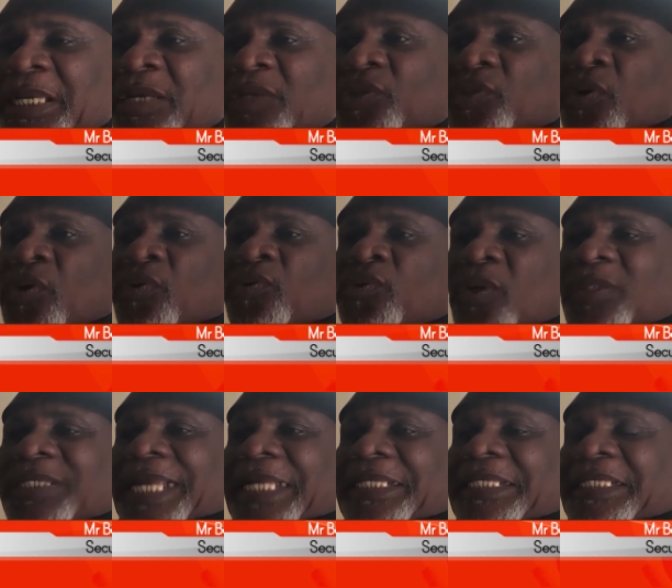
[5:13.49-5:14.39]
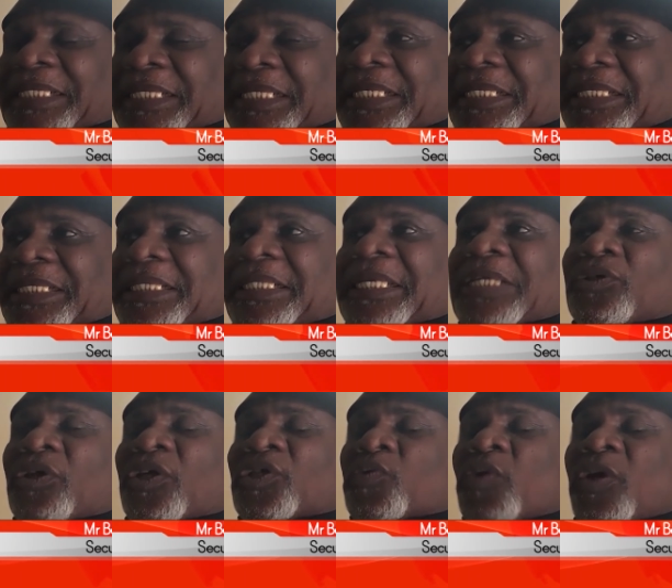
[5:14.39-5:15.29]
So those are the things they
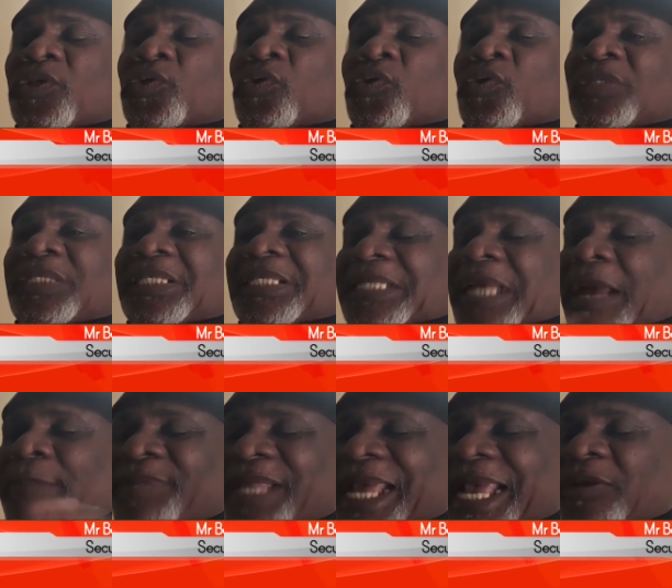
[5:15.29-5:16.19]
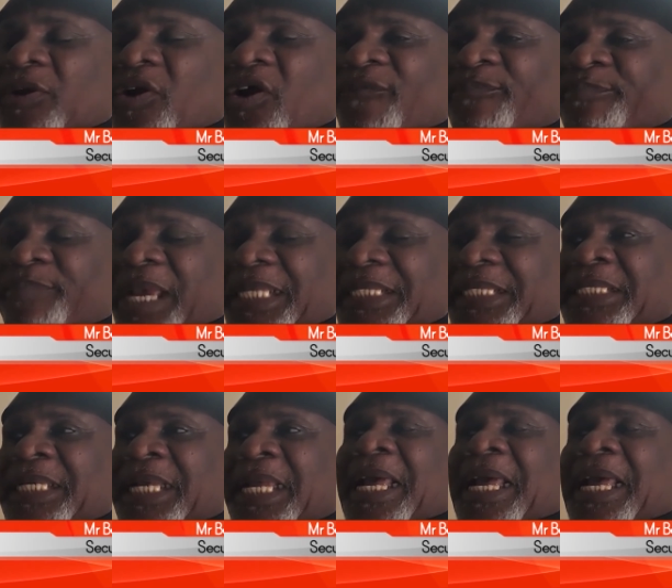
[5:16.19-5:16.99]
just want to destabilize government